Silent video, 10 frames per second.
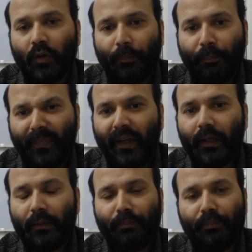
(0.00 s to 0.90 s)

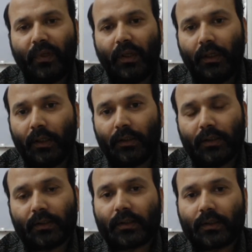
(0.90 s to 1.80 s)
main
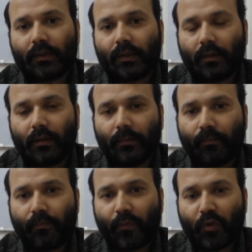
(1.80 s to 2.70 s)
analysis.
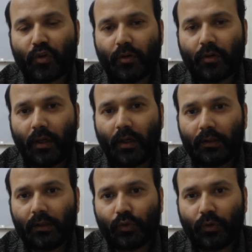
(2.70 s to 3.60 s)

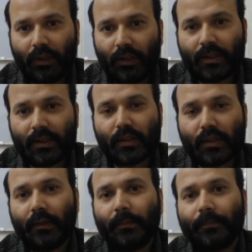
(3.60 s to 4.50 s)
So in this
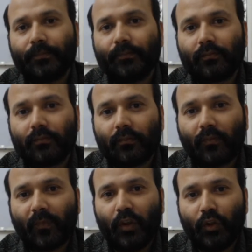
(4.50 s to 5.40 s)
session
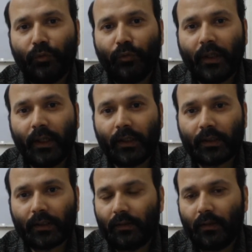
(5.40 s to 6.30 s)
you will
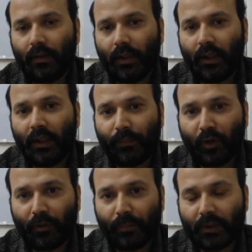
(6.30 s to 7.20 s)
get
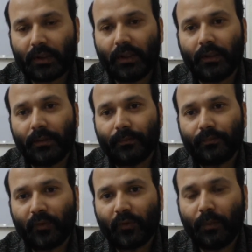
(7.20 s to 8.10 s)
information
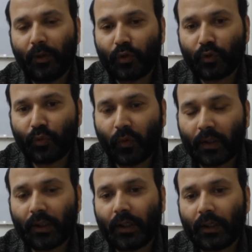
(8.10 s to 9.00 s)
about
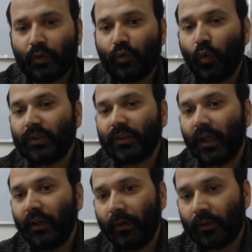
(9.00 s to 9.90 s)
what are those
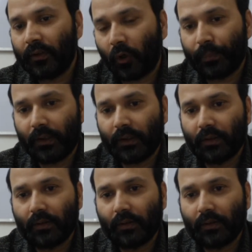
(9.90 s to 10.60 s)
relevant topics